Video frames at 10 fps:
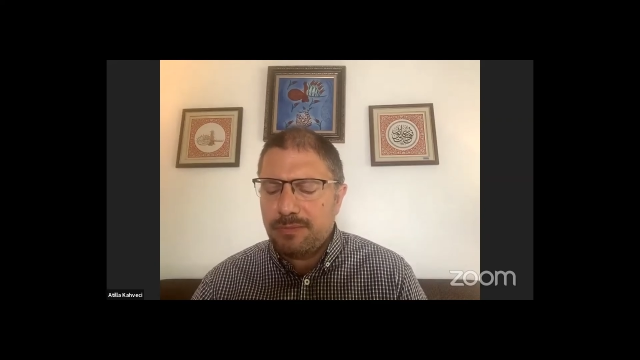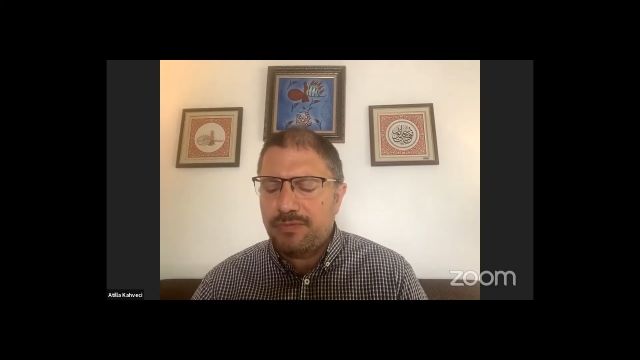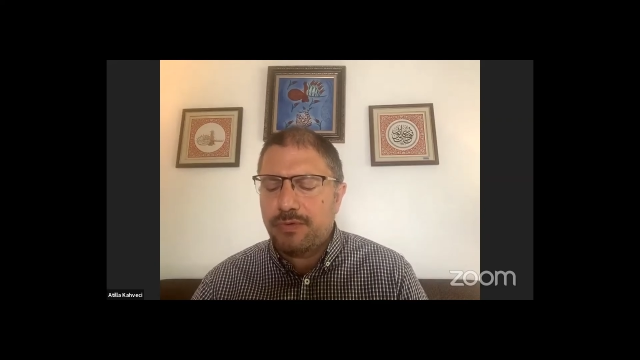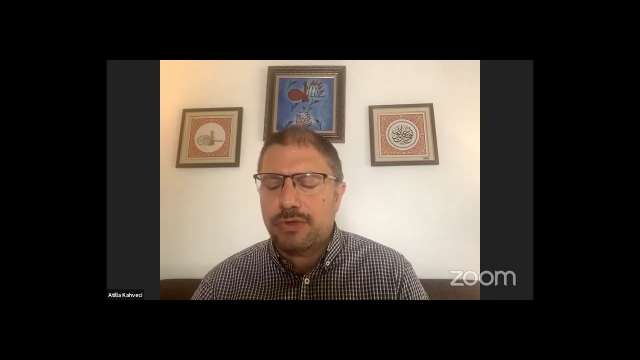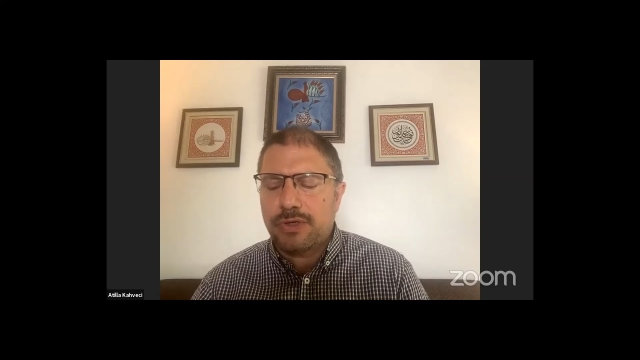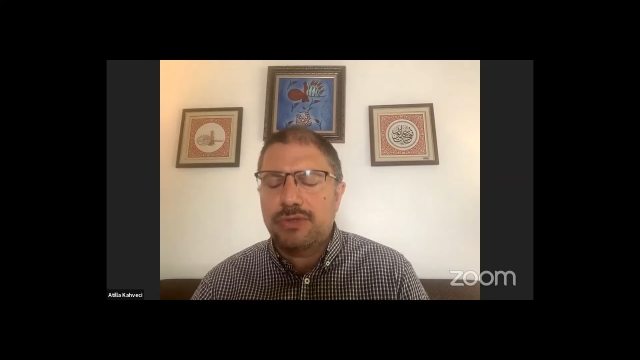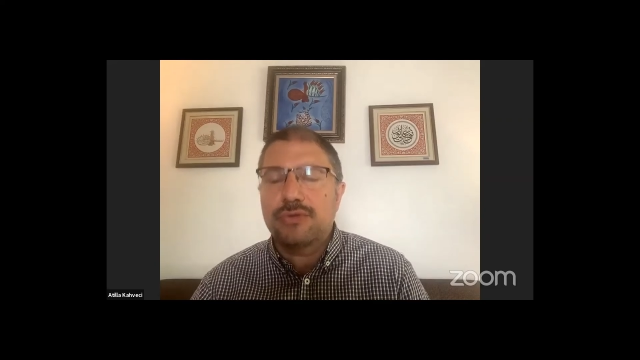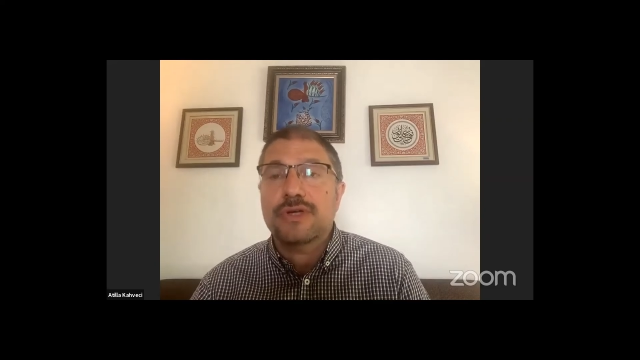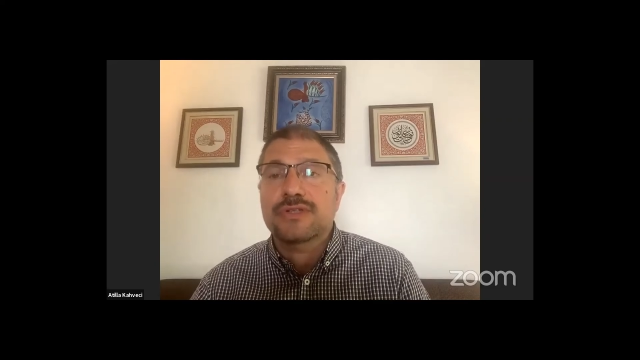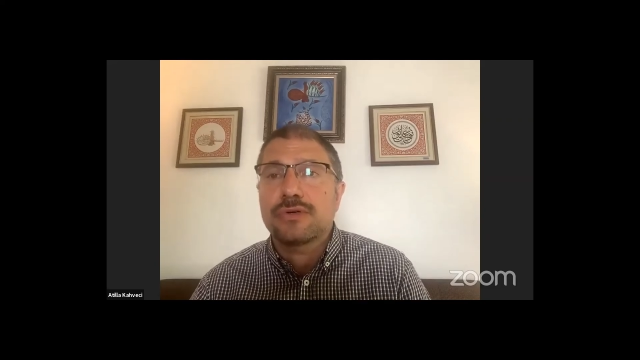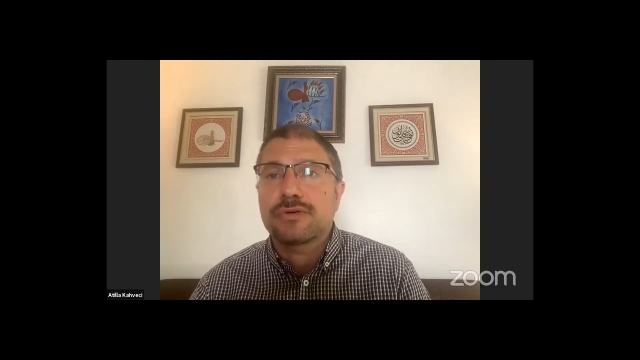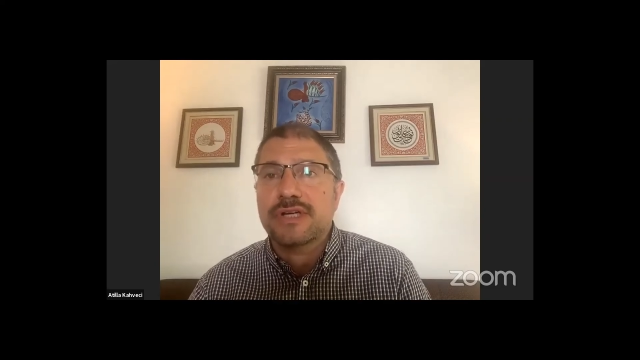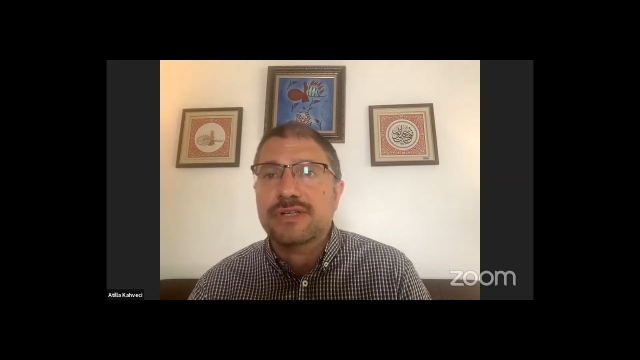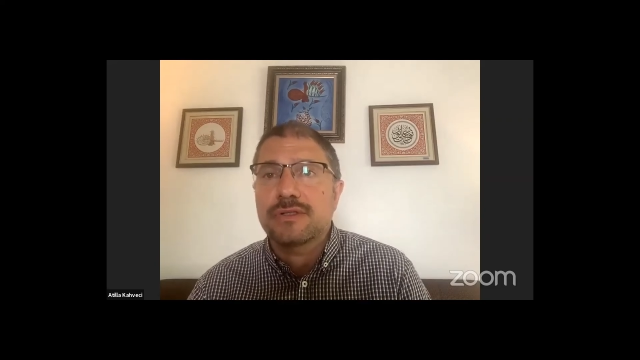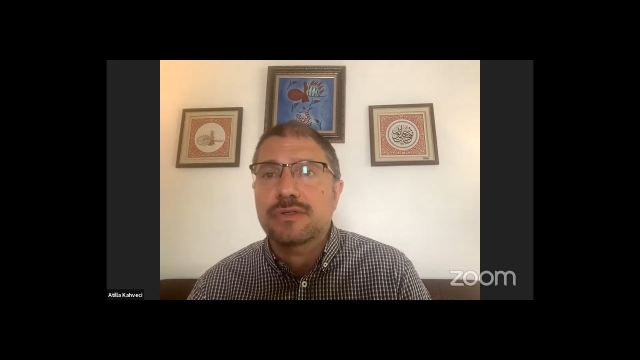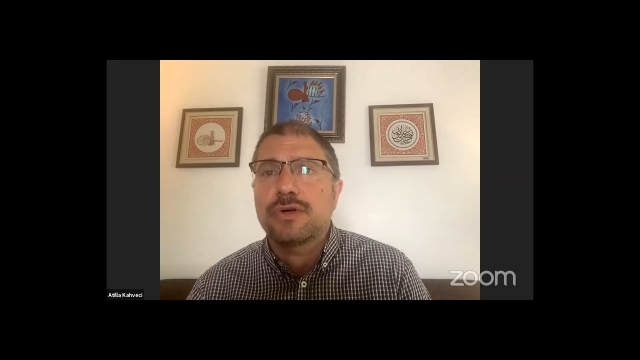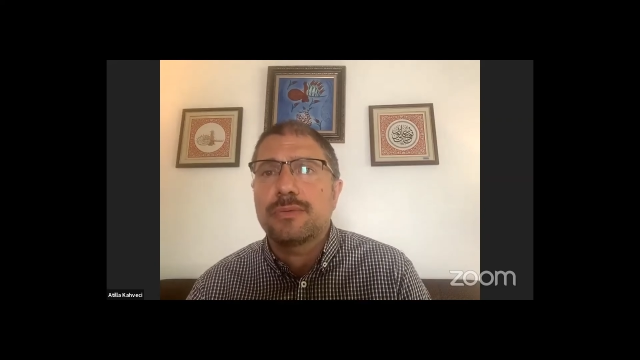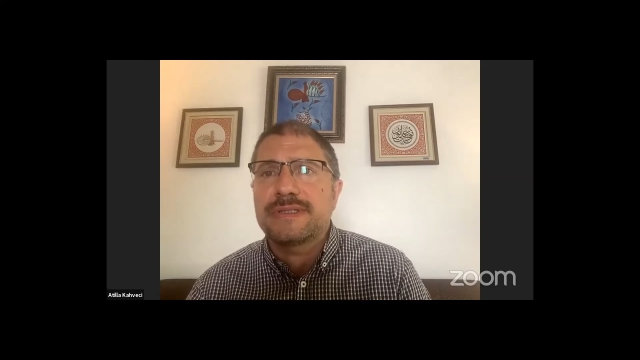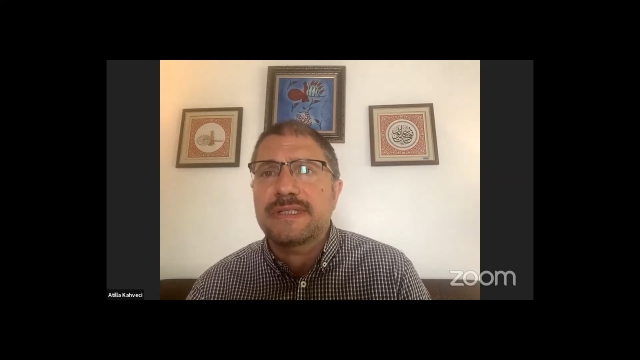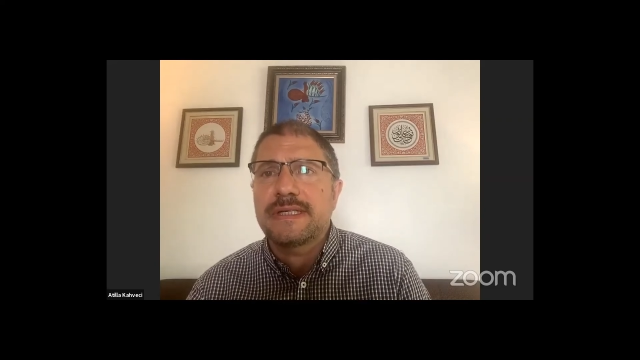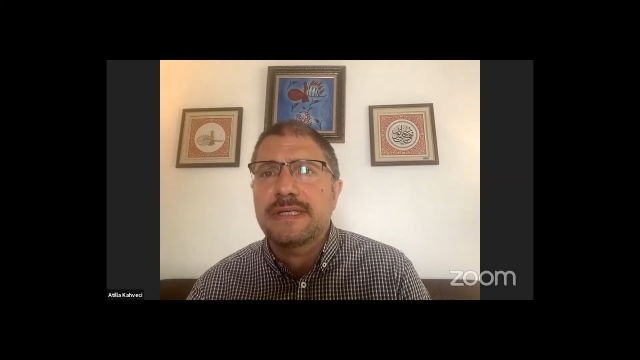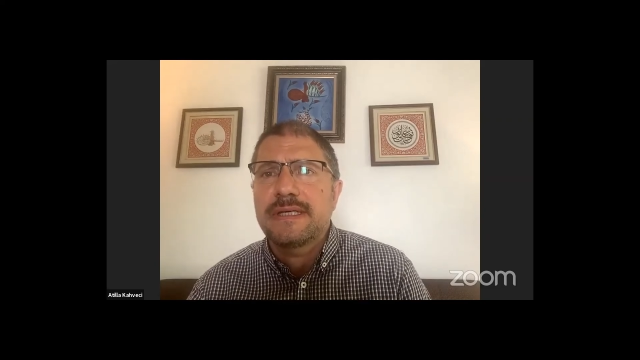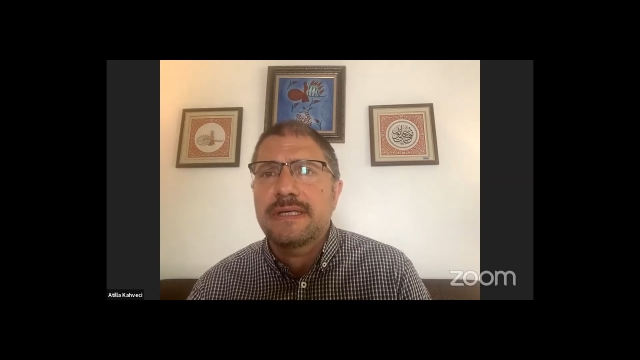before a U.S. congressional committee.